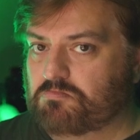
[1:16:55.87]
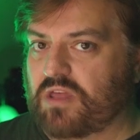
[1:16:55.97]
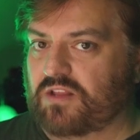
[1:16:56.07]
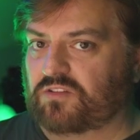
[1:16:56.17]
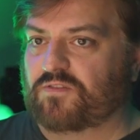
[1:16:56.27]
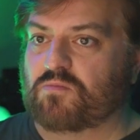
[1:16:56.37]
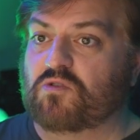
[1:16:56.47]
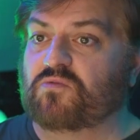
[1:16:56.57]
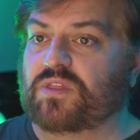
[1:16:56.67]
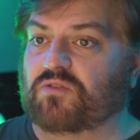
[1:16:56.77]
That is, if you
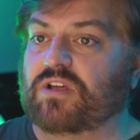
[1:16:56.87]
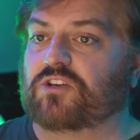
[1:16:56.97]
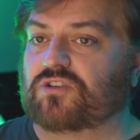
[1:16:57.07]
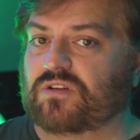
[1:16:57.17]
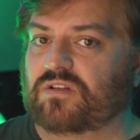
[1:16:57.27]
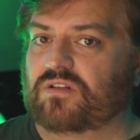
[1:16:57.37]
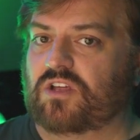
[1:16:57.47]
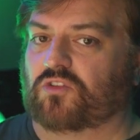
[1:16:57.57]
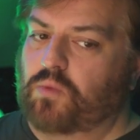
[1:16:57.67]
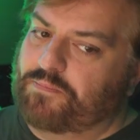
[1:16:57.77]
move within reach,
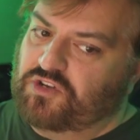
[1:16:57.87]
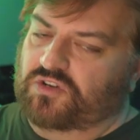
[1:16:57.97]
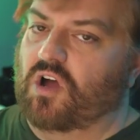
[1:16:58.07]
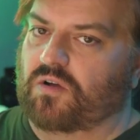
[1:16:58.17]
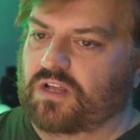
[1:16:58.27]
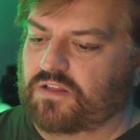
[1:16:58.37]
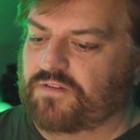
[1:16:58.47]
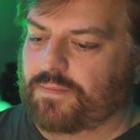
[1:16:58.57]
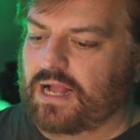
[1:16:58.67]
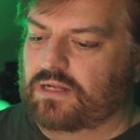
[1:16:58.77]
he goes, no, get the
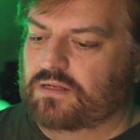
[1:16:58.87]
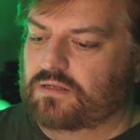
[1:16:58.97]
fuck back.